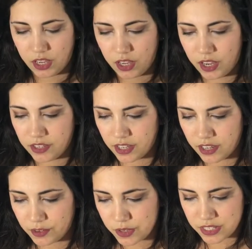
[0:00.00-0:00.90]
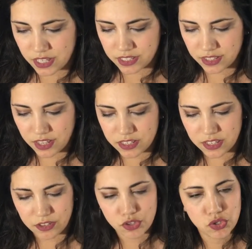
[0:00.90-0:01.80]
and then there's this, this
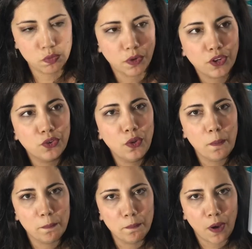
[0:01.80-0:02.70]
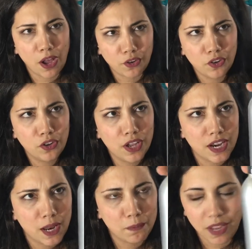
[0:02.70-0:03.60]
super cool bottle
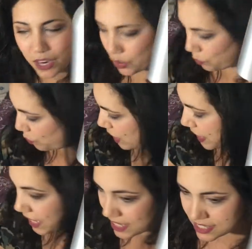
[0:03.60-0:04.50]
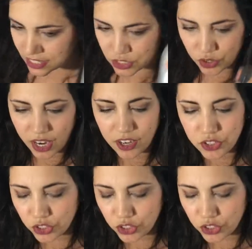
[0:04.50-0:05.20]
and I'm like what is this so I had to